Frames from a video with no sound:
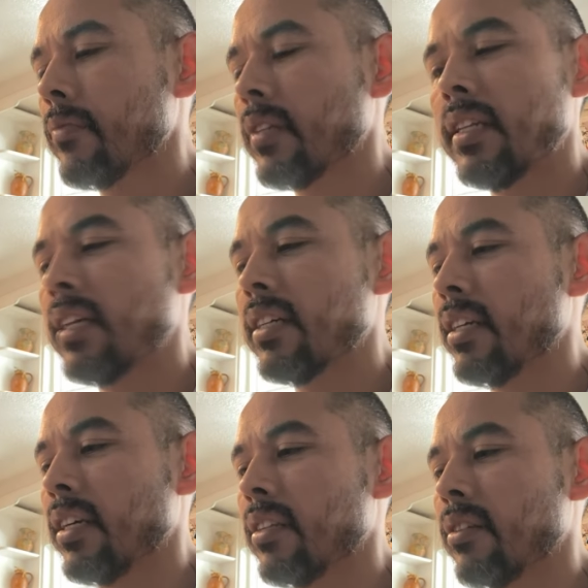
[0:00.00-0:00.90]
Not
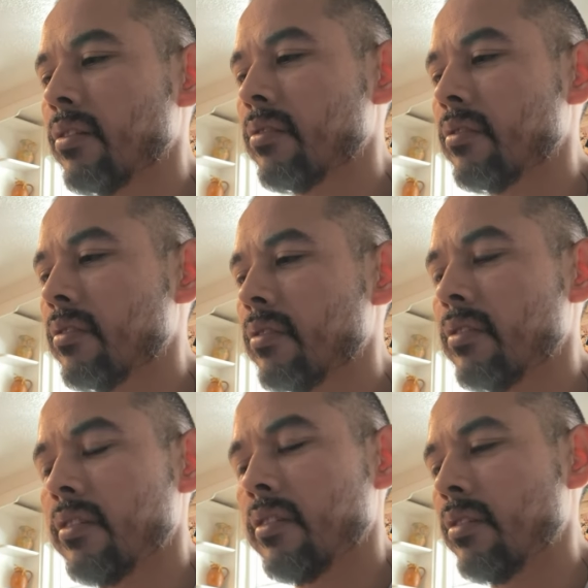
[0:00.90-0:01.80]
gonna get it though.
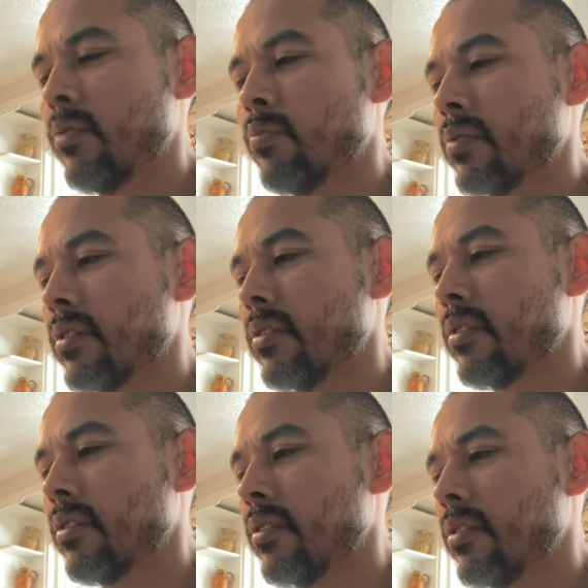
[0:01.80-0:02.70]
Nope.
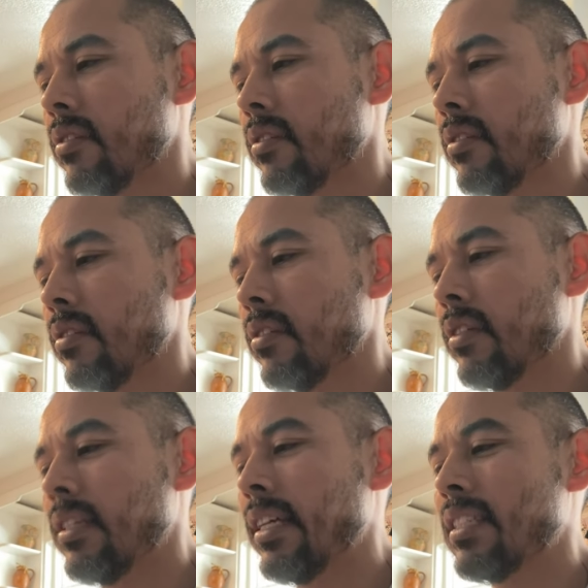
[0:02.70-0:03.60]

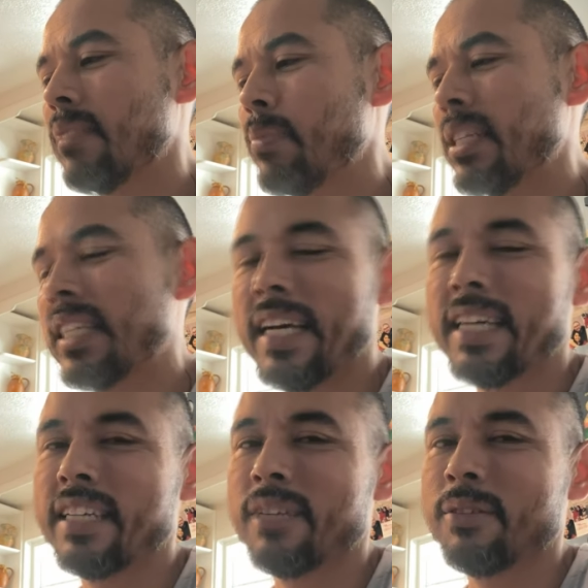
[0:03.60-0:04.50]
Not
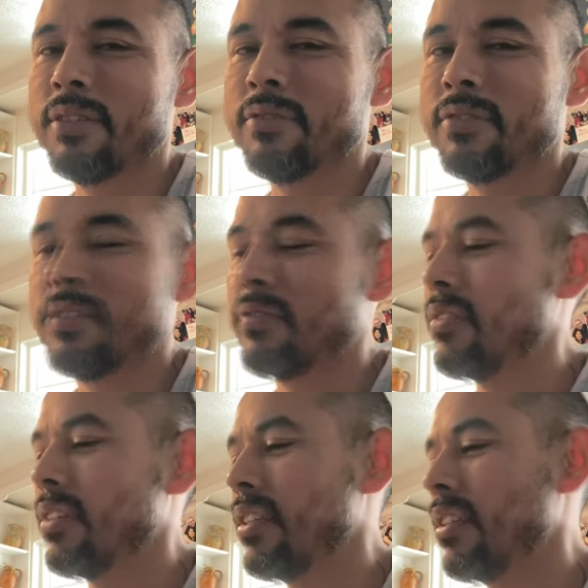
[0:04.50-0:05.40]
spectacular enough to
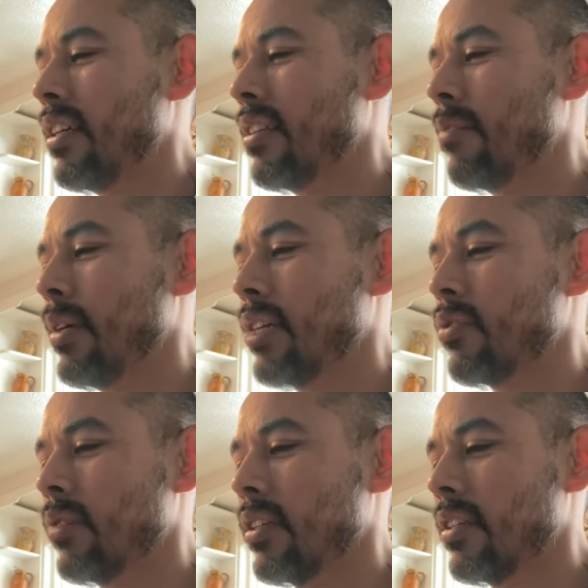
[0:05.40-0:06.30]
end the
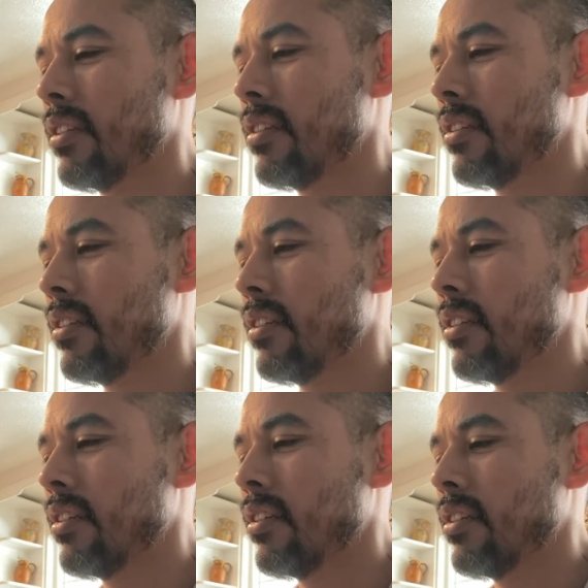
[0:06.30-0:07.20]
match, really.
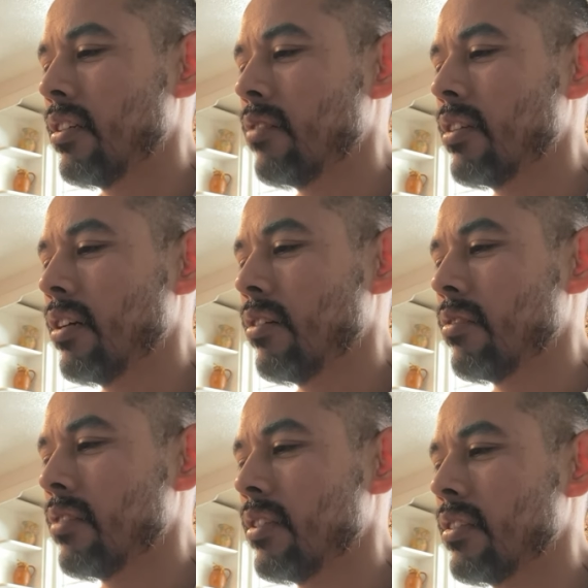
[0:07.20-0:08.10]
Here we
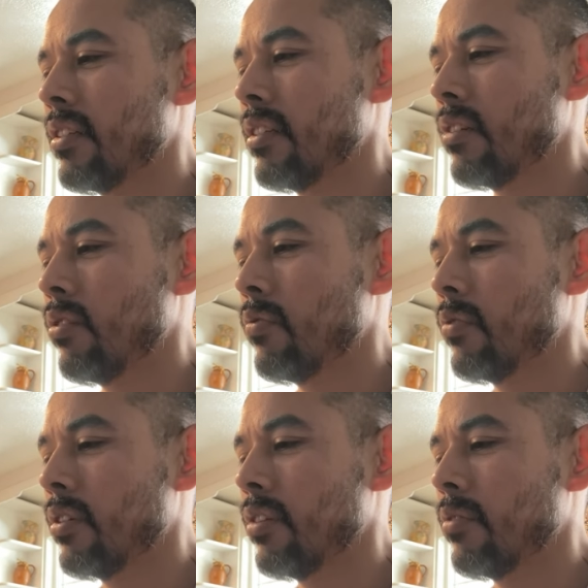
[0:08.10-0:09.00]
go, he's gonna go
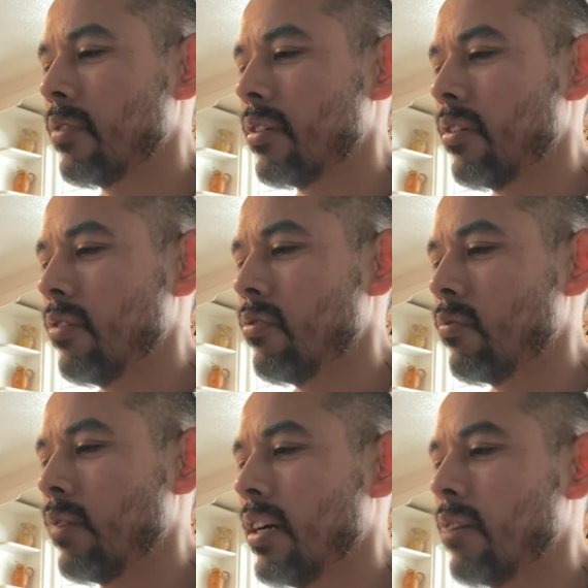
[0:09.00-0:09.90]
for another one. Oh,
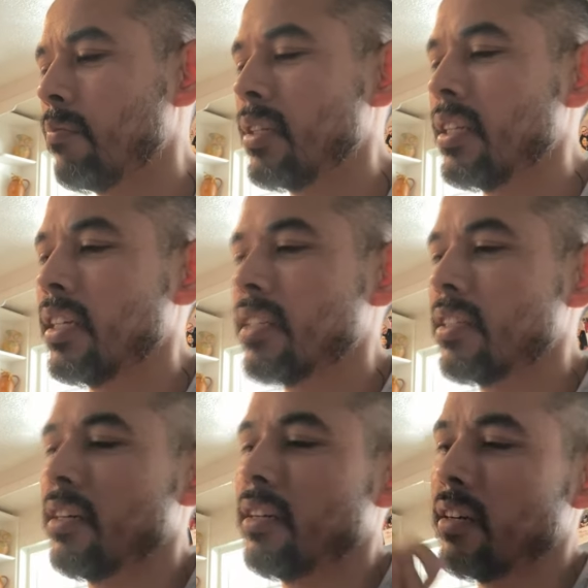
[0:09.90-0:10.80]
wow, but he gets
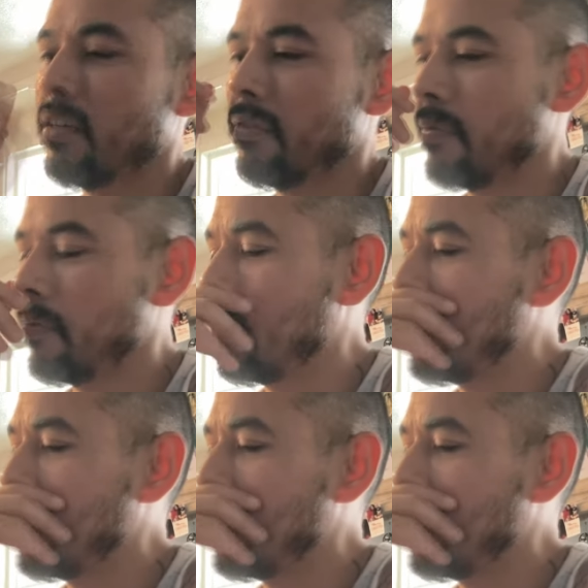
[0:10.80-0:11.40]
cut off.